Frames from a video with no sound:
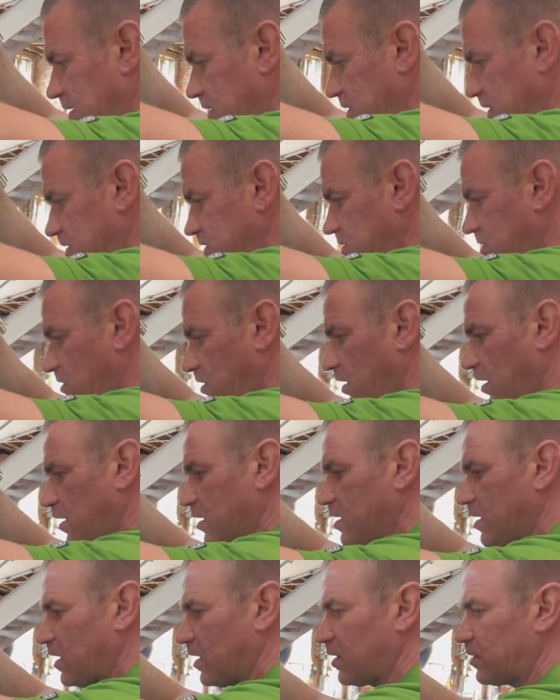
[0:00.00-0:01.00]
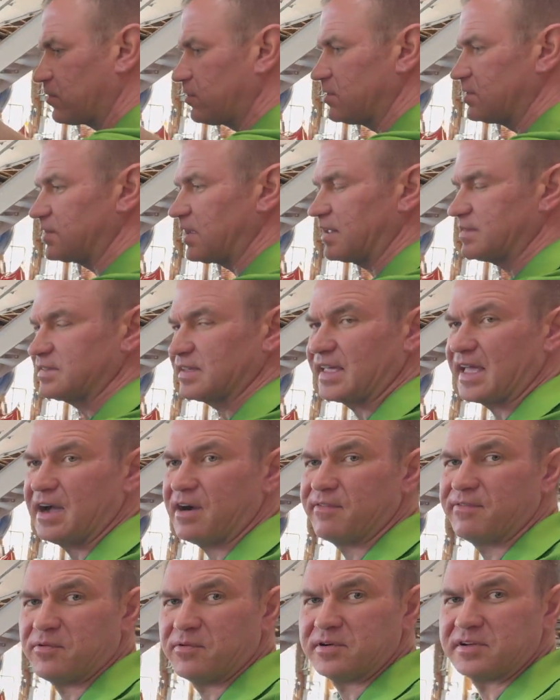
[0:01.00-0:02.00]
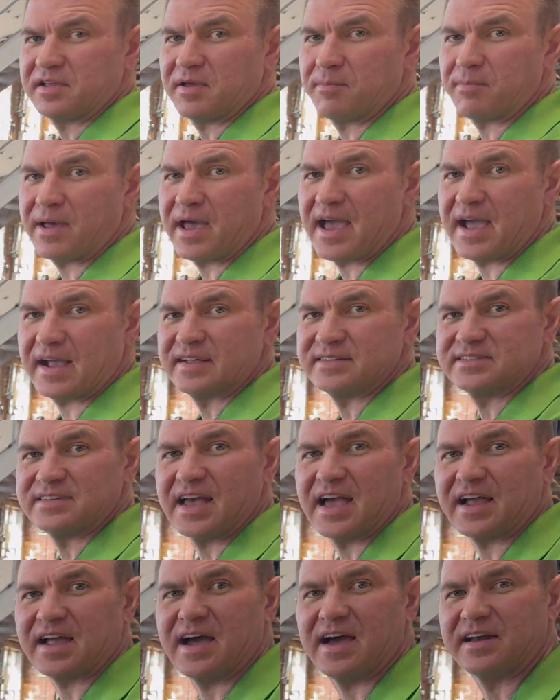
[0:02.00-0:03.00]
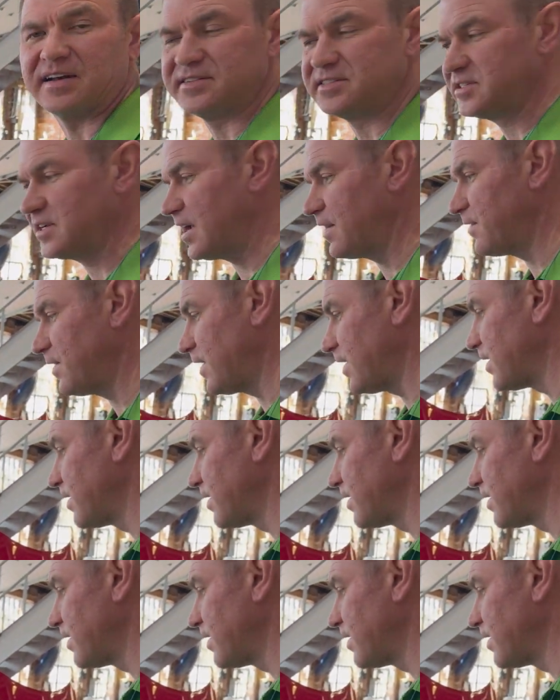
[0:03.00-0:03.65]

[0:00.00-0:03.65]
this car, you can cruise out to California and back. It's that kind of Chevy.